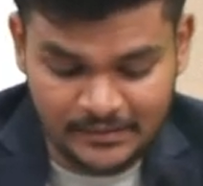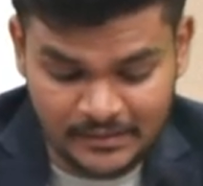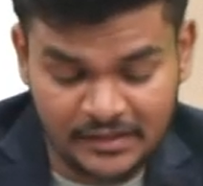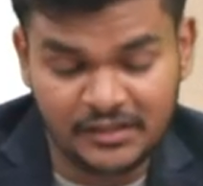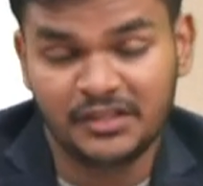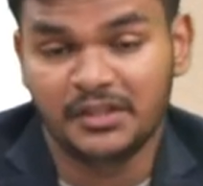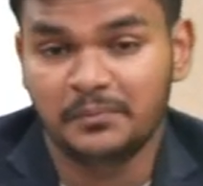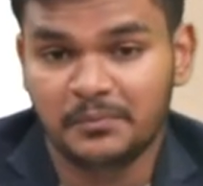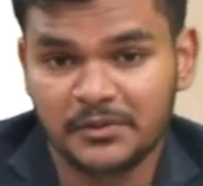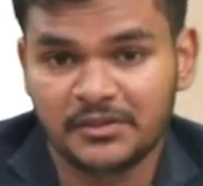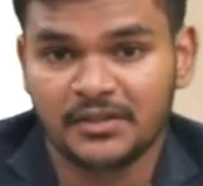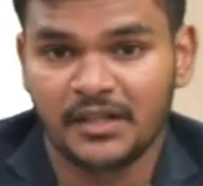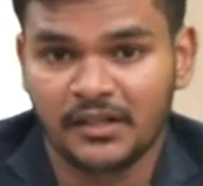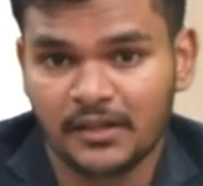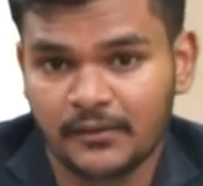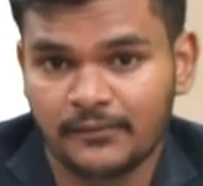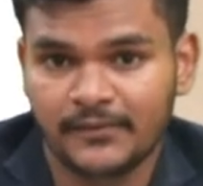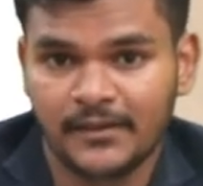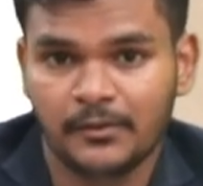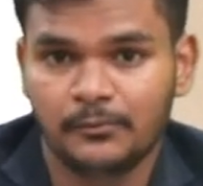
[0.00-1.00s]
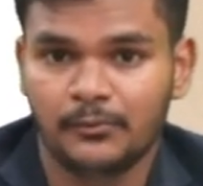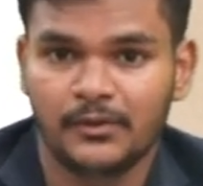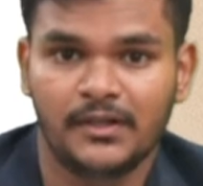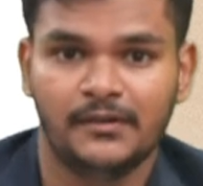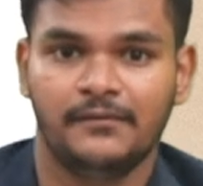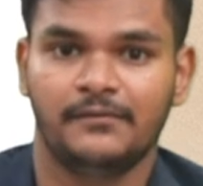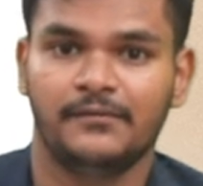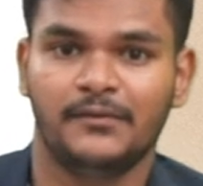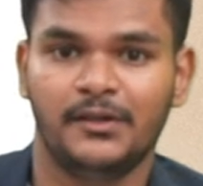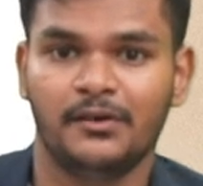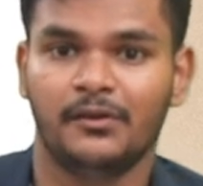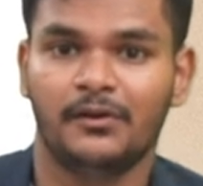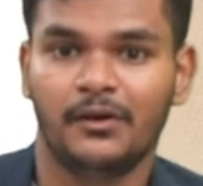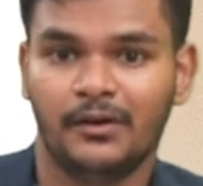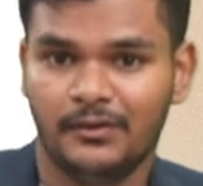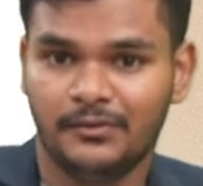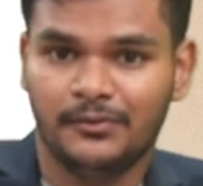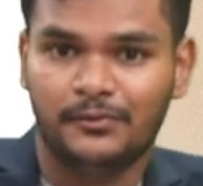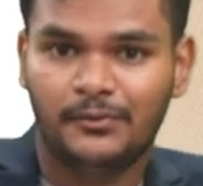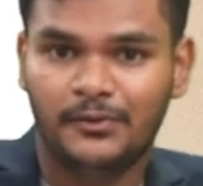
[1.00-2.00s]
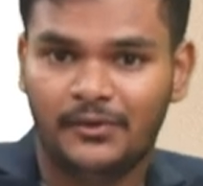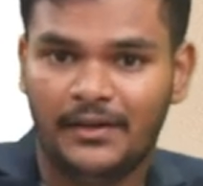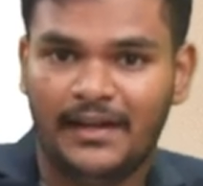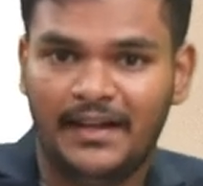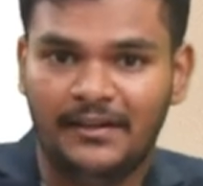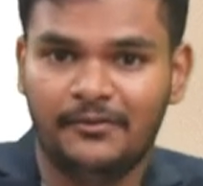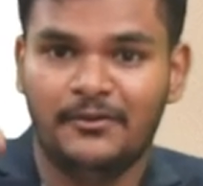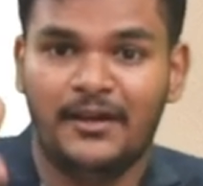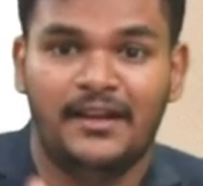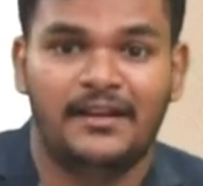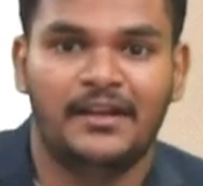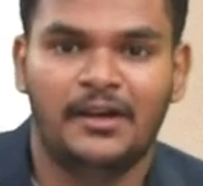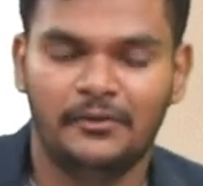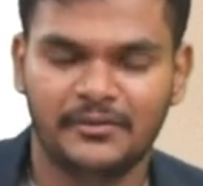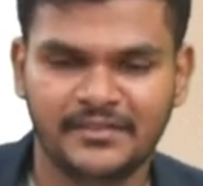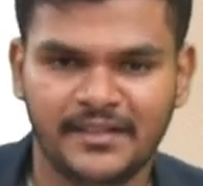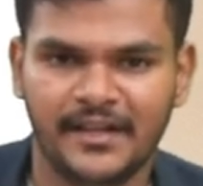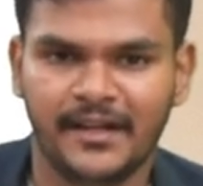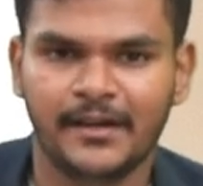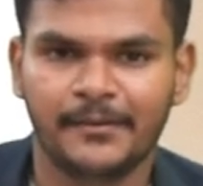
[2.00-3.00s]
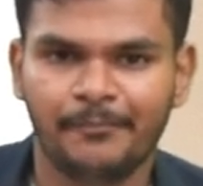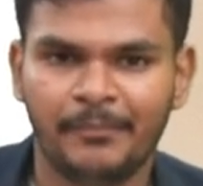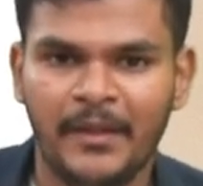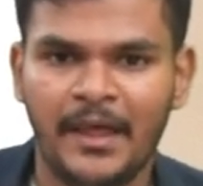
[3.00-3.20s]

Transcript: 60% of it would have, gone through your head right now, isn't it?